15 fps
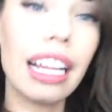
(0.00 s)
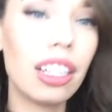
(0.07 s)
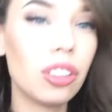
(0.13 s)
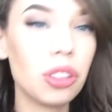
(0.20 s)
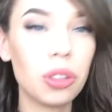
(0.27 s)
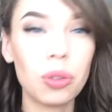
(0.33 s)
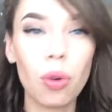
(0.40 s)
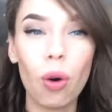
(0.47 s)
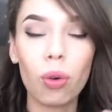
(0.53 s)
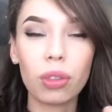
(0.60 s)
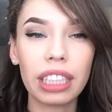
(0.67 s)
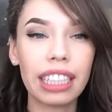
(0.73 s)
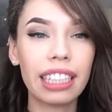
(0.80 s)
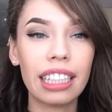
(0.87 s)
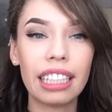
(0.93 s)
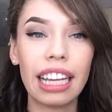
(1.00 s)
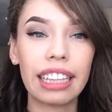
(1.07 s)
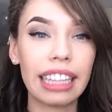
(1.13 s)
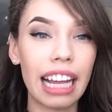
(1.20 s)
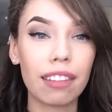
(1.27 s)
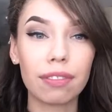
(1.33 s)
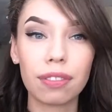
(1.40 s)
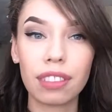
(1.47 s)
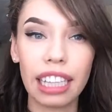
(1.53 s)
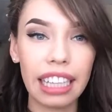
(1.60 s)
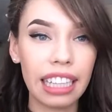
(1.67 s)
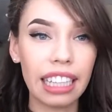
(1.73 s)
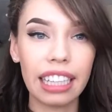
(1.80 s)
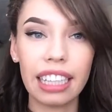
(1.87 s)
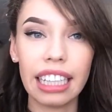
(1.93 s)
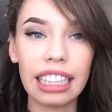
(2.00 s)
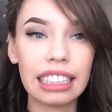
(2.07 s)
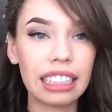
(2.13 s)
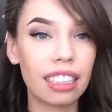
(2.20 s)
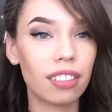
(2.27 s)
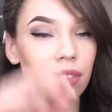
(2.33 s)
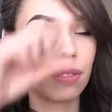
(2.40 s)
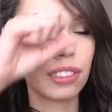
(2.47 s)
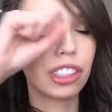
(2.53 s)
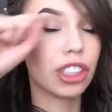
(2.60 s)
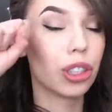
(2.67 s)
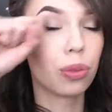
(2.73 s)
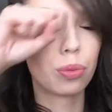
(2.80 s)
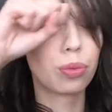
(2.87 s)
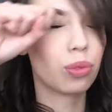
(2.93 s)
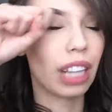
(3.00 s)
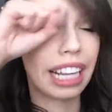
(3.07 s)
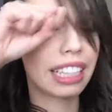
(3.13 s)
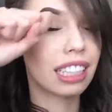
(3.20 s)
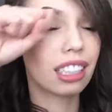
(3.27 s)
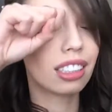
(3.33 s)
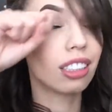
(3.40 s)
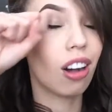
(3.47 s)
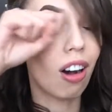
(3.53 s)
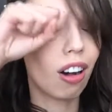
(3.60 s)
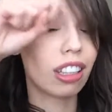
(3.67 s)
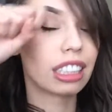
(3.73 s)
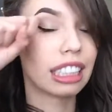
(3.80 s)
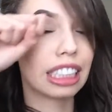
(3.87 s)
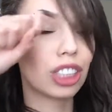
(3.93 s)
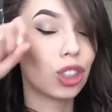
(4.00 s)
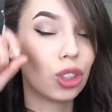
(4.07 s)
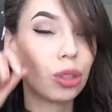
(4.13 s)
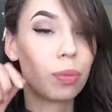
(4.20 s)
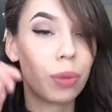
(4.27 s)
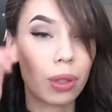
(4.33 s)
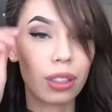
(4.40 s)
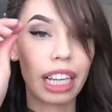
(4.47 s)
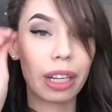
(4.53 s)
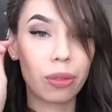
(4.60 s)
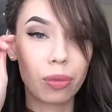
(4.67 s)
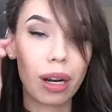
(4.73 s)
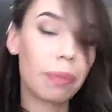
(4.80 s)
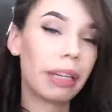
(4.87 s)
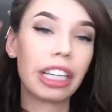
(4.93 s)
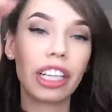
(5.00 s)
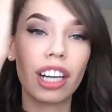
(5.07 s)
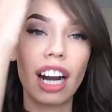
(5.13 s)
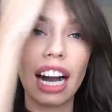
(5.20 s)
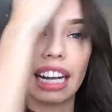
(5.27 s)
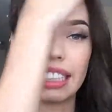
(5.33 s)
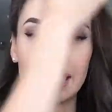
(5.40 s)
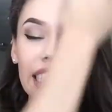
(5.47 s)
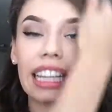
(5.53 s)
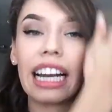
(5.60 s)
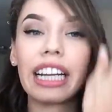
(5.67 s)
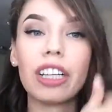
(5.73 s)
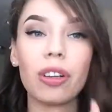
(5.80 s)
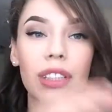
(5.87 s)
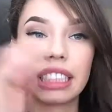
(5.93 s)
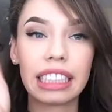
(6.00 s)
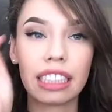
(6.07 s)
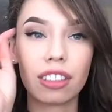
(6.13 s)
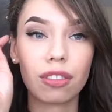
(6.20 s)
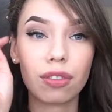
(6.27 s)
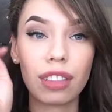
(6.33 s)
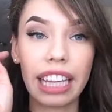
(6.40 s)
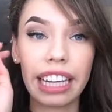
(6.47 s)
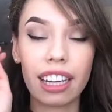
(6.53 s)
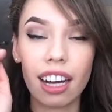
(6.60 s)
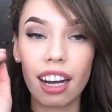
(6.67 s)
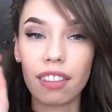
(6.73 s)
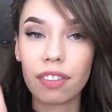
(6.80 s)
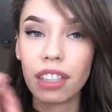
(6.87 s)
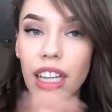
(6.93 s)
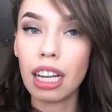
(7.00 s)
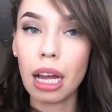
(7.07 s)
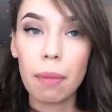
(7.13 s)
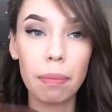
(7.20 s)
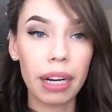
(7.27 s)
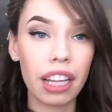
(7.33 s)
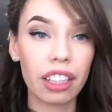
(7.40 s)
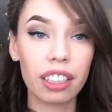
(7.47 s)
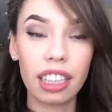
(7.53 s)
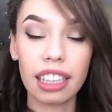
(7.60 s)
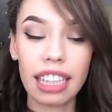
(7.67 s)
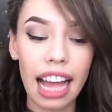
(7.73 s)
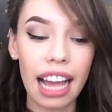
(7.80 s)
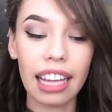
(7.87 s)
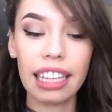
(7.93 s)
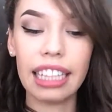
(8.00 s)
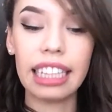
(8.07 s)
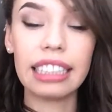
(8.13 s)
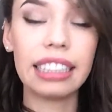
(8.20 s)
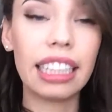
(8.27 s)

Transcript: you only can get that flaking is if you're like honestly super like rubbing your eyes, and then I notice it'll flake off. But other than that, it